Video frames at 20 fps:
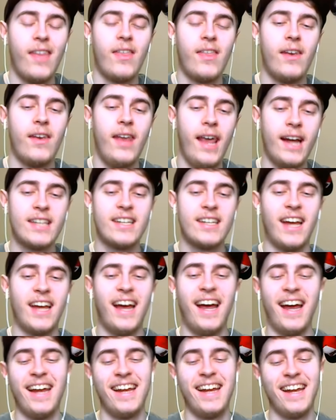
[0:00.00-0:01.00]
next
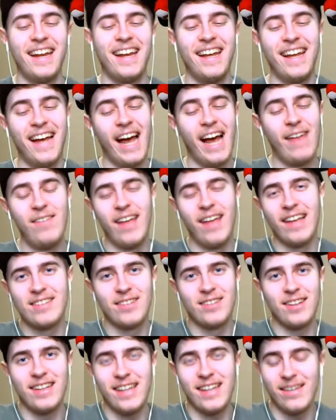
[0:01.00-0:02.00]
guy I mean, that's
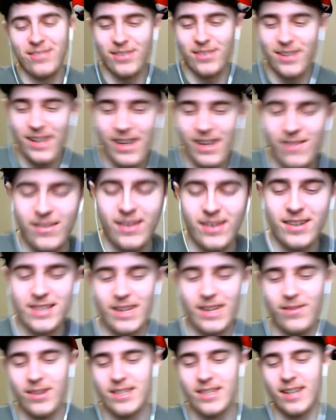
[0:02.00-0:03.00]
really it for him. There's not I,
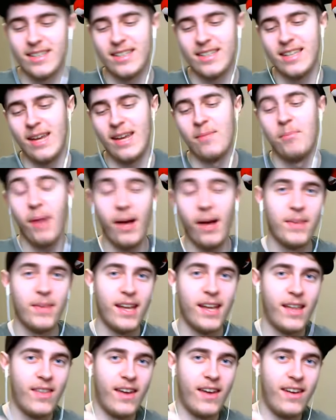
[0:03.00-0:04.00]
much else to say. But
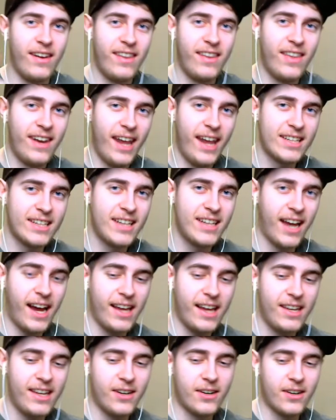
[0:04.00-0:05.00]
the next guy
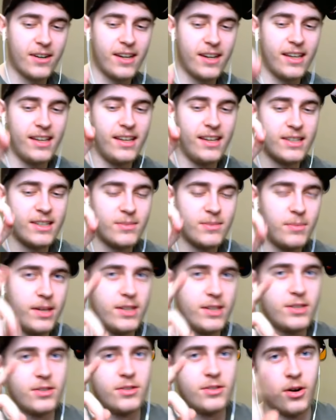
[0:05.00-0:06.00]
here is
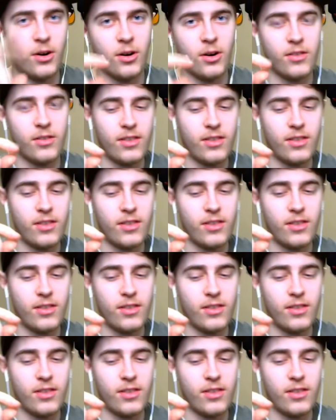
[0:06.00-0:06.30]
Mr. Darth